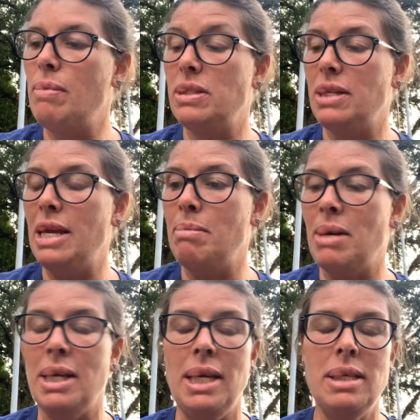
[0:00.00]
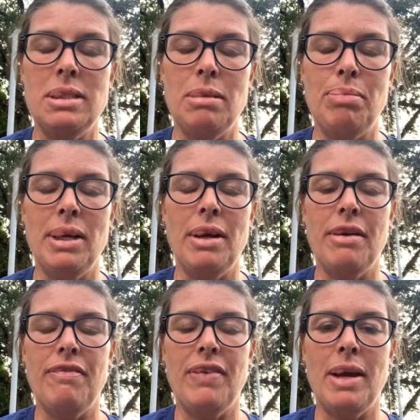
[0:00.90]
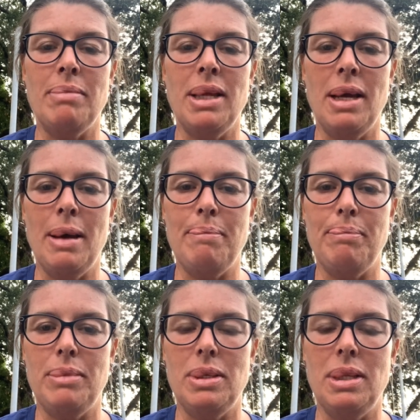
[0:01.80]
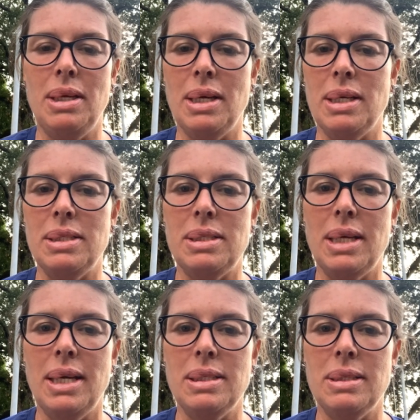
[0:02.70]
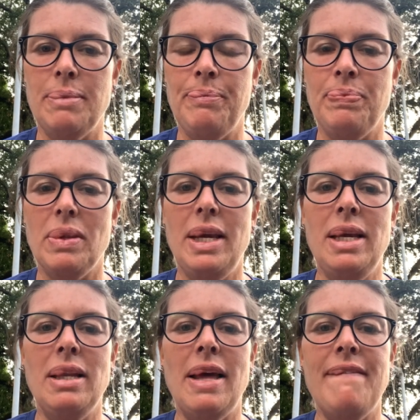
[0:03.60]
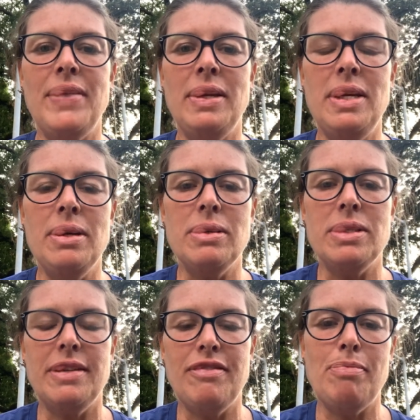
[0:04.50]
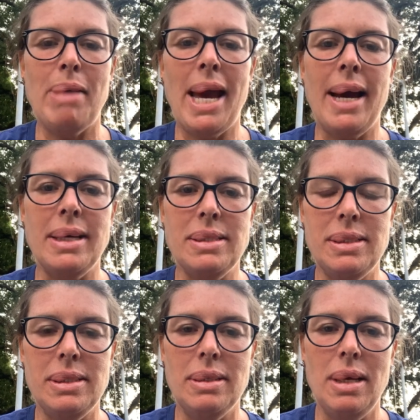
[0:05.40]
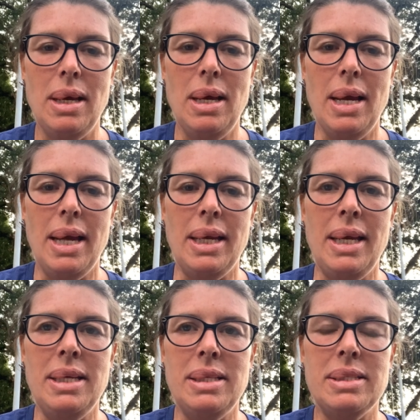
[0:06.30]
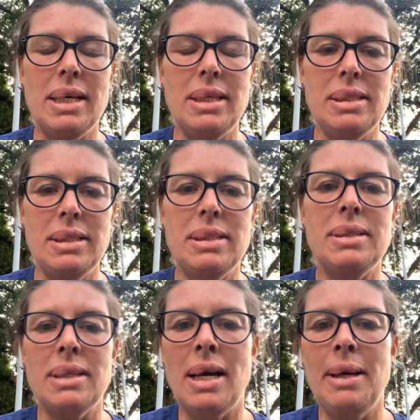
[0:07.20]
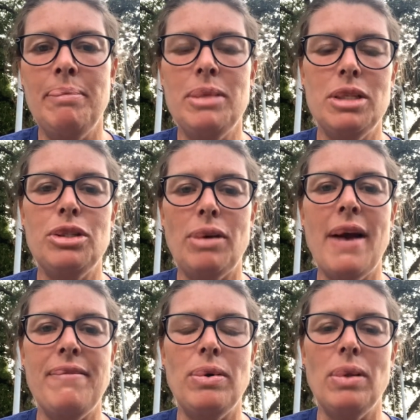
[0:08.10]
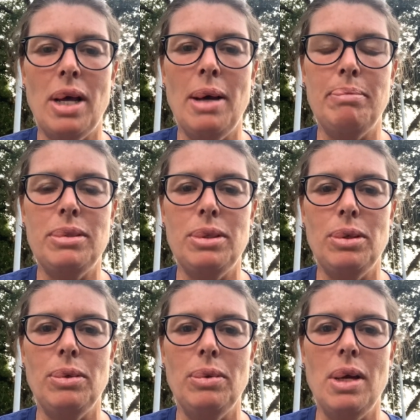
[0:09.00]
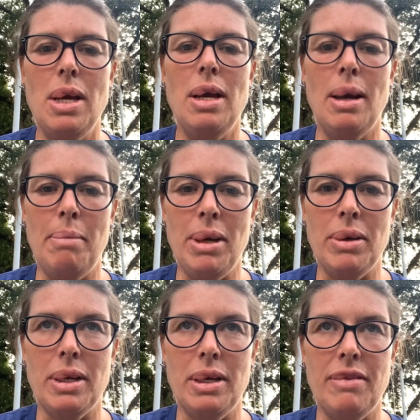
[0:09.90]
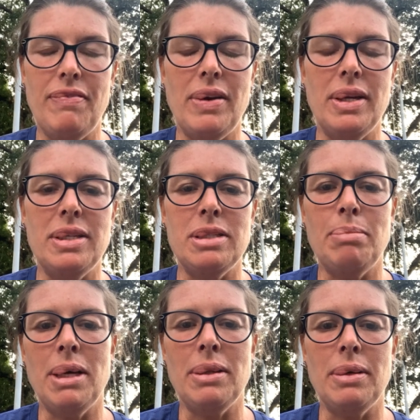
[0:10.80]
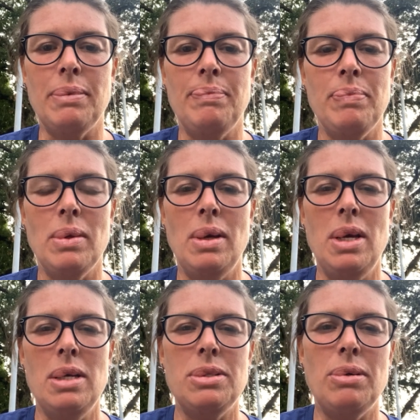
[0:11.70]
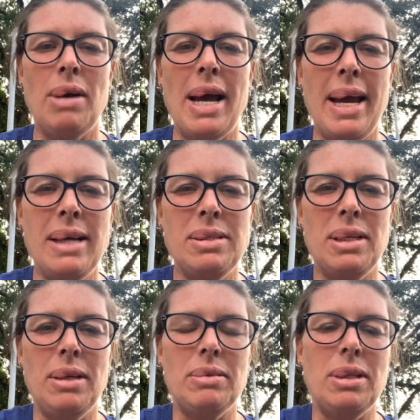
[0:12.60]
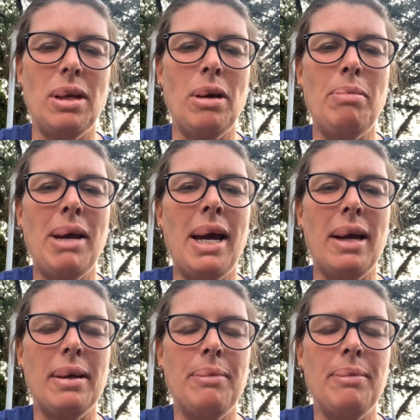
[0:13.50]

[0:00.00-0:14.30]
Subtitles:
get money to bring her family up to the United States. 11 years have passed, and he decides it's time to travel up to America to find his mother. So I ask you to go back.